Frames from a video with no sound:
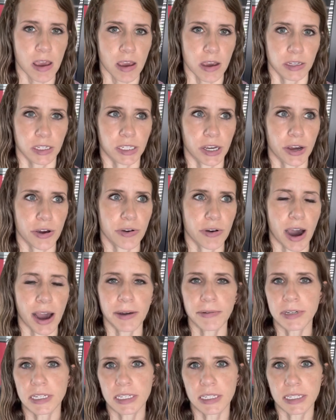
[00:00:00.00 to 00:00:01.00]
So I
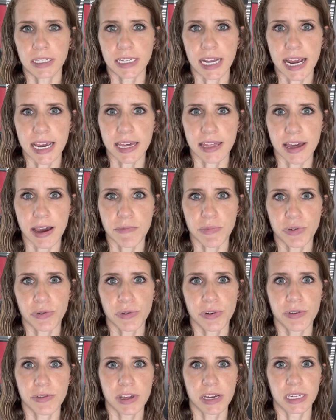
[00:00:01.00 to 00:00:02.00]
would take them
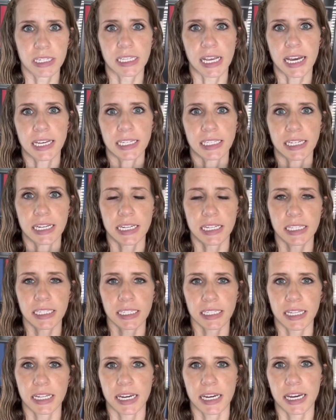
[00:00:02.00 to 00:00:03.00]
through these
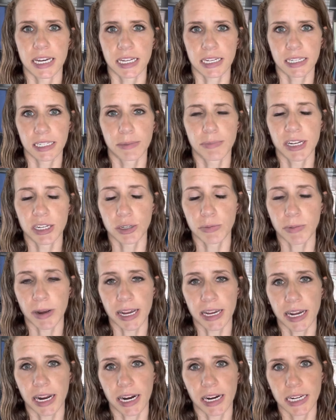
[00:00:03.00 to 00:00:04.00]
lessons that Speech by
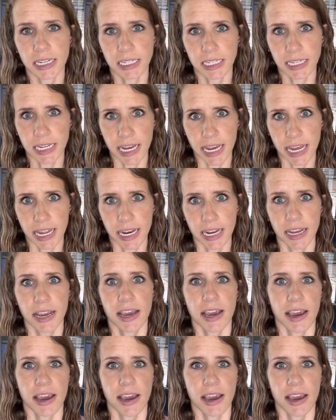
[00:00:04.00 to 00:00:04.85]
Garrett did,